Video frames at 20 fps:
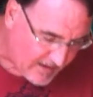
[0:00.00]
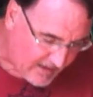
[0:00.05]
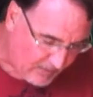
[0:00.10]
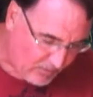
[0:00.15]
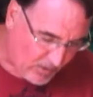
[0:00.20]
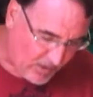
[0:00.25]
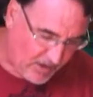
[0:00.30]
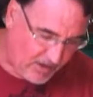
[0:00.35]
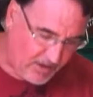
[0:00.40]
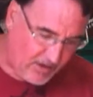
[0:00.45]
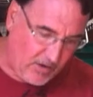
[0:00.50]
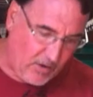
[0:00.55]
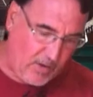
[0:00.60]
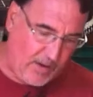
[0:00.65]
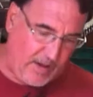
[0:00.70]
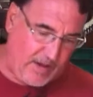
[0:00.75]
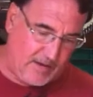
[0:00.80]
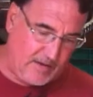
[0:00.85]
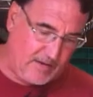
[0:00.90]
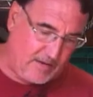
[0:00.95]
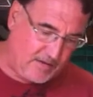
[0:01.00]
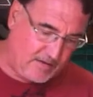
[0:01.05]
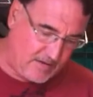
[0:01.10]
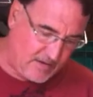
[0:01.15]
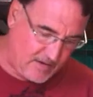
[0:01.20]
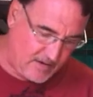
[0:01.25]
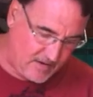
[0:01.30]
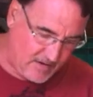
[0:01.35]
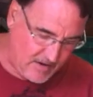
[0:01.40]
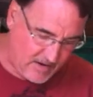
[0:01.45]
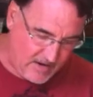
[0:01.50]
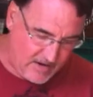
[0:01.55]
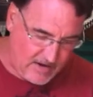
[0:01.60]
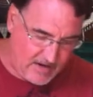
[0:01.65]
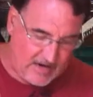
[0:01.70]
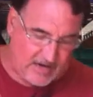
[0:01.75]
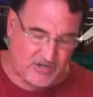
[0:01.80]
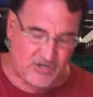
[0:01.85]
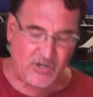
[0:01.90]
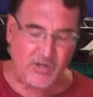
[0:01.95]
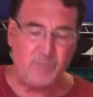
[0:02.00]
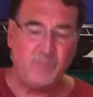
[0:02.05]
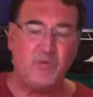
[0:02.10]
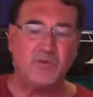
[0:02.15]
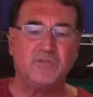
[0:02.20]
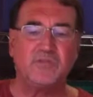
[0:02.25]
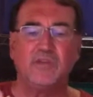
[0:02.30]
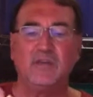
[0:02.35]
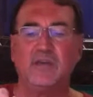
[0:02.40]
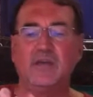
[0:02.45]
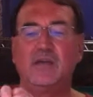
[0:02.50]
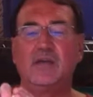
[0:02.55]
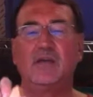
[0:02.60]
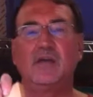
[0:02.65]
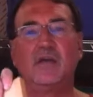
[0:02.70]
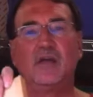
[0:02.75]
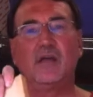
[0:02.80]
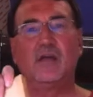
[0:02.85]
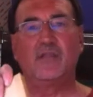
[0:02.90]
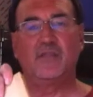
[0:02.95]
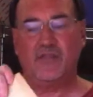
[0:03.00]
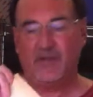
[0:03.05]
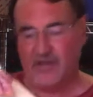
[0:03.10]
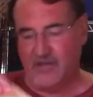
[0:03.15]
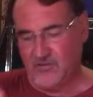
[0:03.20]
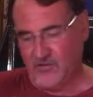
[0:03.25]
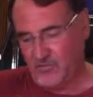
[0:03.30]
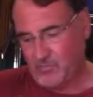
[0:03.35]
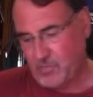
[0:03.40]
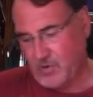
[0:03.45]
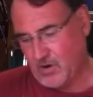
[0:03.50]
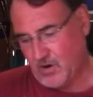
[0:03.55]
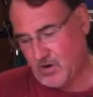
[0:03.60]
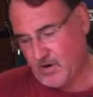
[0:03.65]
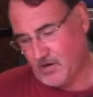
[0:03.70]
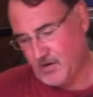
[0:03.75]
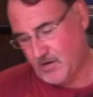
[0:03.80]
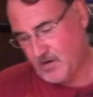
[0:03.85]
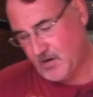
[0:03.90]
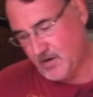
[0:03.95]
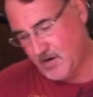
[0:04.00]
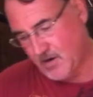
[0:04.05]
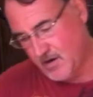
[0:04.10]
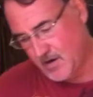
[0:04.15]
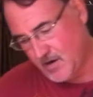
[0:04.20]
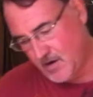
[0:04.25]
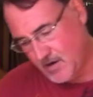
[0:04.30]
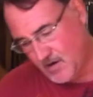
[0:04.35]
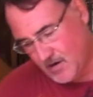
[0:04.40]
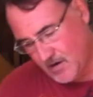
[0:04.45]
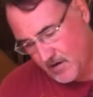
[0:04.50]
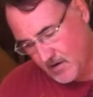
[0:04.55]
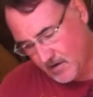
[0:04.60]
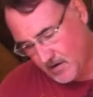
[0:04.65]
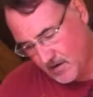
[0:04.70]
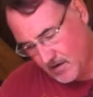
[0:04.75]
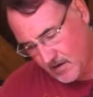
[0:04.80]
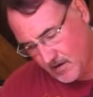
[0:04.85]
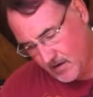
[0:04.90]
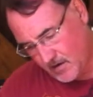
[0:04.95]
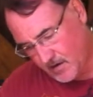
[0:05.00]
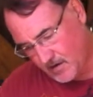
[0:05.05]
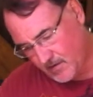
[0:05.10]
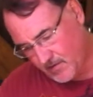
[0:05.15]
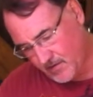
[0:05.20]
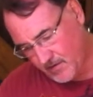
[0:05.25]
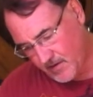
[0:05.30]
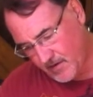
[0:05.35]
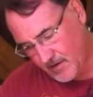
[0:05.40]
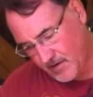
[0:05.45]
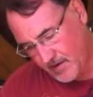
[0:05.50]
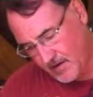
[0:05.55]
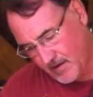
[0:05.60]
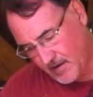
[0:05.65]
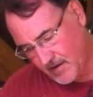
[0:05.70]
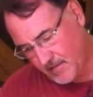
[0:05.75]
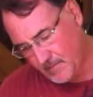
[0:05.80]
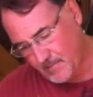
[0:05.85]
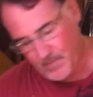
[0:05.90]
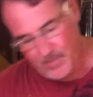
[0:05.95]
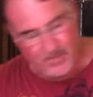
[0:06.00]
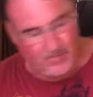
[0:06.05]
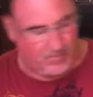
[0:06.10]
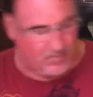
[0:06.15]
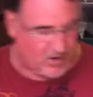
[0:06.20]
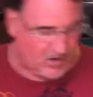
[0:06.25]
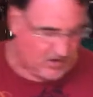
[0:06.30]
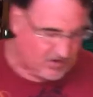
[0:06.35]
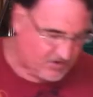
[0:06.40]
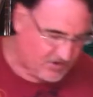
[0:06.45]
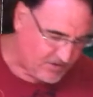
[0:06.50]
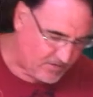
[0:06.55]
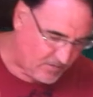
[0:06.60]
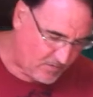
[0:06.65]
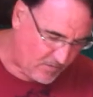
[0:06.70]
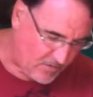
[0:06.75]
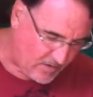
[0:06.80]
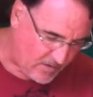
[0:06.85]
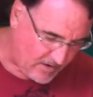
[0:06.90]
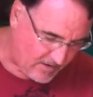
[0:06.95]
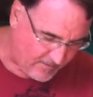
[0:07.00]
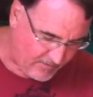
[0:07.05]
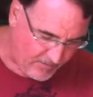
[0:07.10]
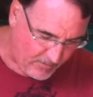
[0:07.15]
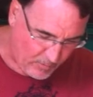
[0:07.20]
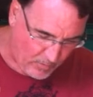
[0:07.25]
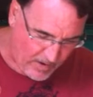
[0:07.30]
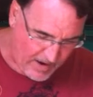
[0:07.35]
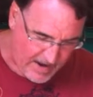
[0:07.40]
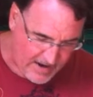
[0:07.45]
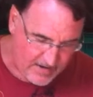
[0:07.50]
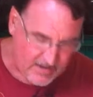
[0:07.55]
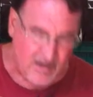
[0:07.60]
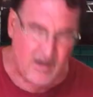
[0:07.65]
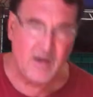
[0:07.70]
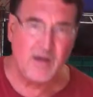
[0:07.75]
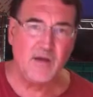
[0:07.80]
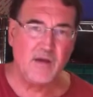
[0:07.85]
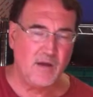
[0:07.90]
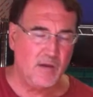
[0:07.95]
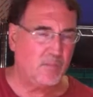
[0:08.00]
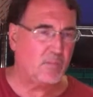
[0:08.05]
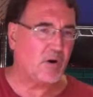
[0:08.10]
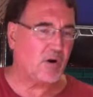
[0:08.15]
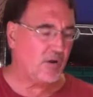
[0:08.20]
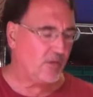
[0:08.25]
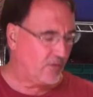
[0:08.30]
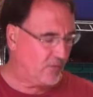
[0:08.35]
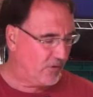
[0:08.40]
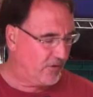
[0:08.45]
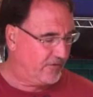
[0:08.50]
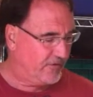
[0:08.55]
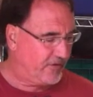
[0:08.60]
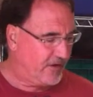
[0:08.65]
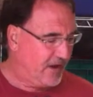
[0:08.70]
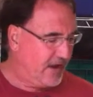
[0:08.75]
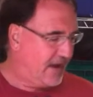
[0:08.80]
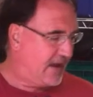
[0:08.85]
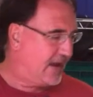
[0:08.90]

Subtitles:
And we're going to go ahead and actually put the thickest part on the margin of the red part of the roof.